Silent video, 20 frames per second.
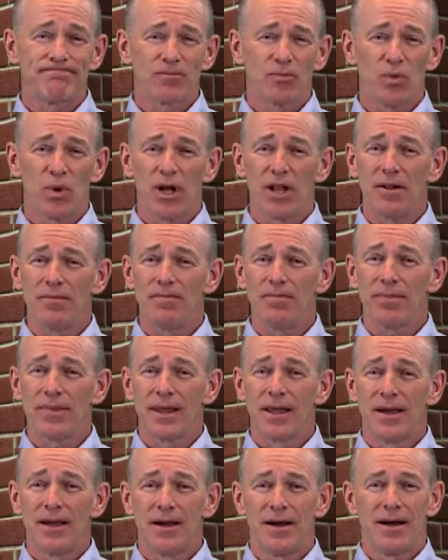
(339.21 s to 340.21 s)
Well,
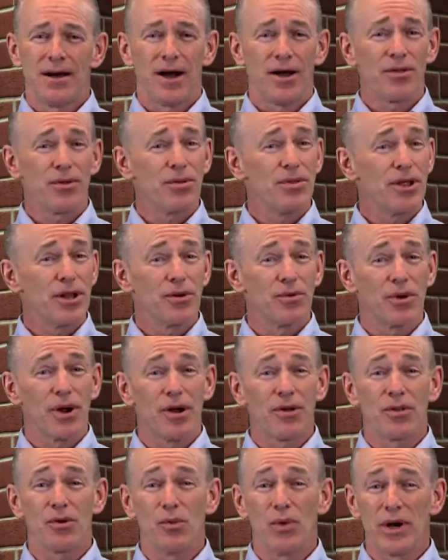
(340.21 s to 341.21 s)
other than
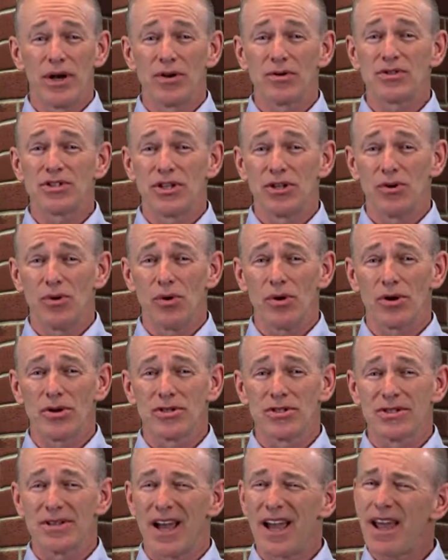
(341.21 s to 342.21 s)
around the windows and
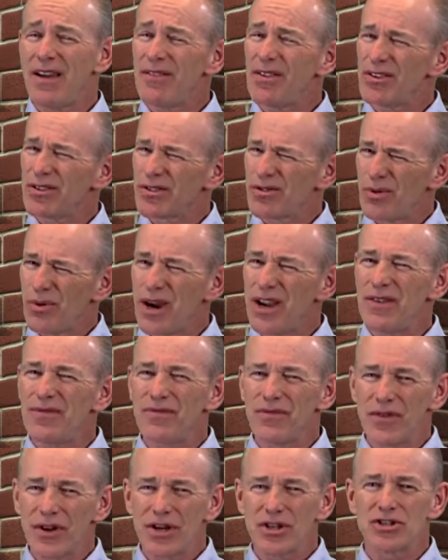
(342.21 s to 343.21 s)
doors, I haven't quite
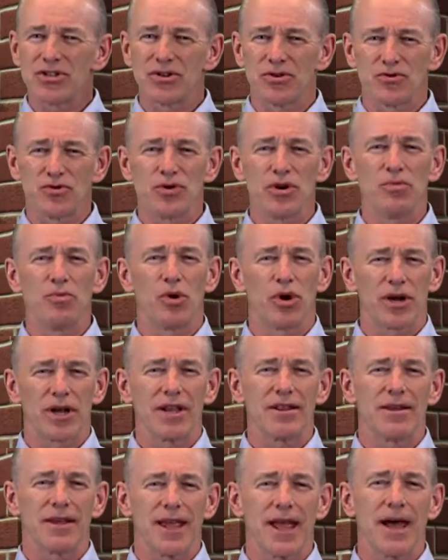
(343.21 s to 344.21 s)
finished the trim work
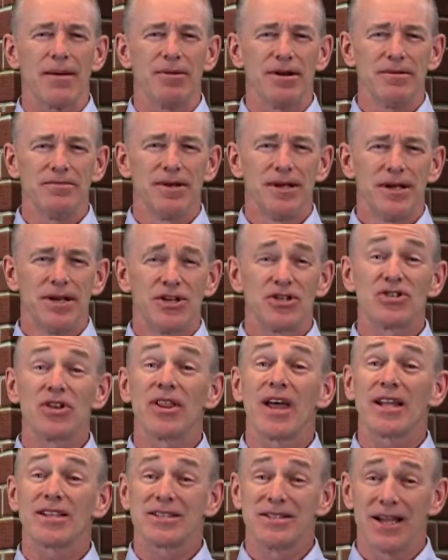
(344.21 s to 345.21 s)
at the cabin, so
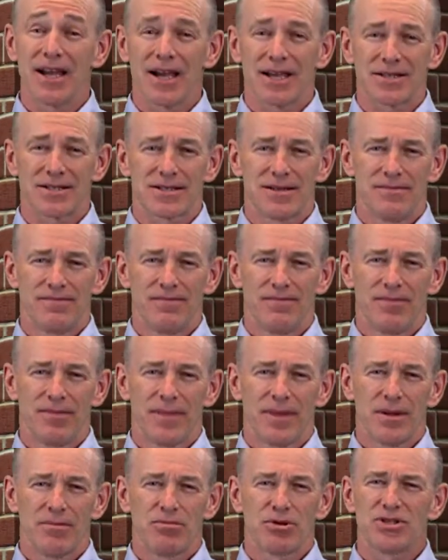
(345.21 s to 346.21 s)
that's next.
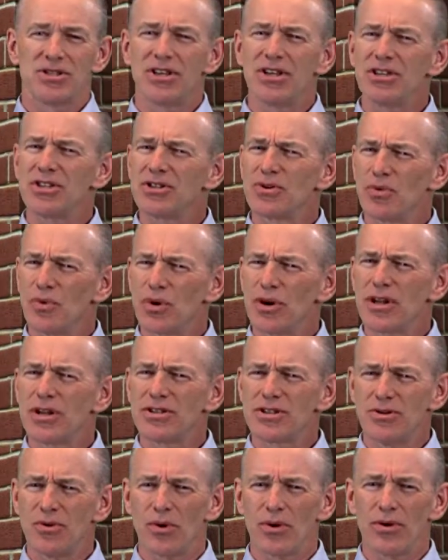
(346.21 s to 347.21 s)
But since the wood
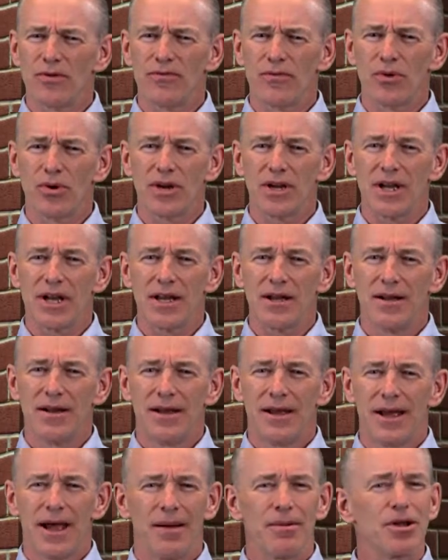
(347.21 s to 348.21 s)
isn't ordered for it yet,
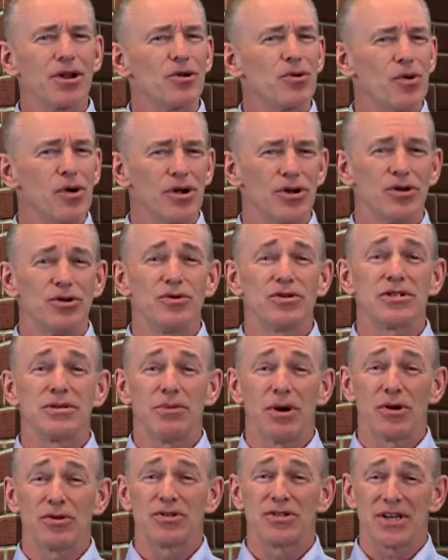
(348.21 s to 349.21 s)
I'm going to go out and do
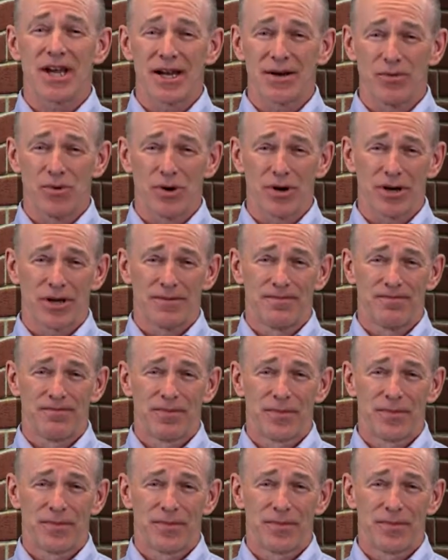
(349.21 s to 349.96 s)
some outside work.